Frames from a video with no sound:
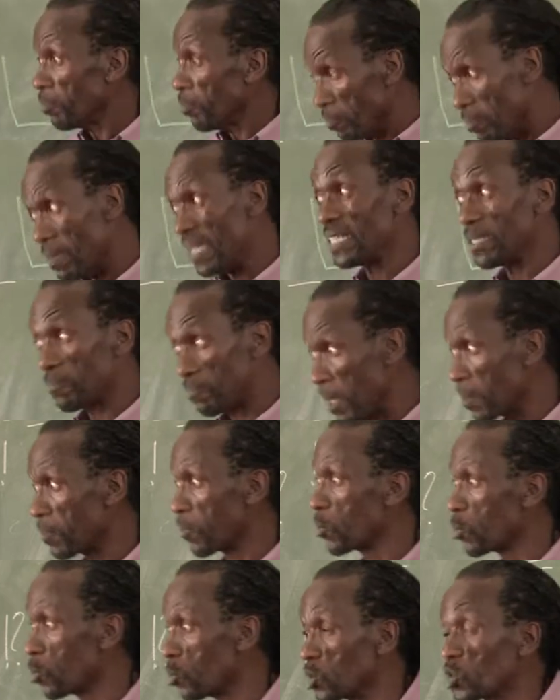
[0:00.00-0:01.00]
many
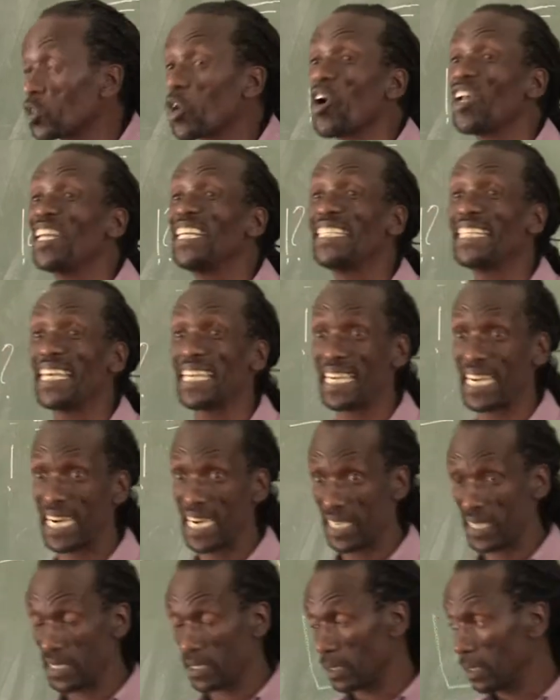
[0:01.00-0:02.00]
people would call it a
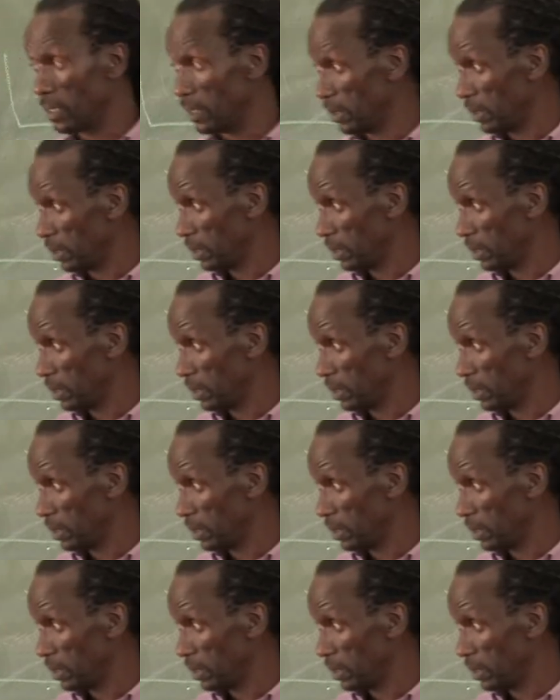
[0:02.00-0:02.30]
castle,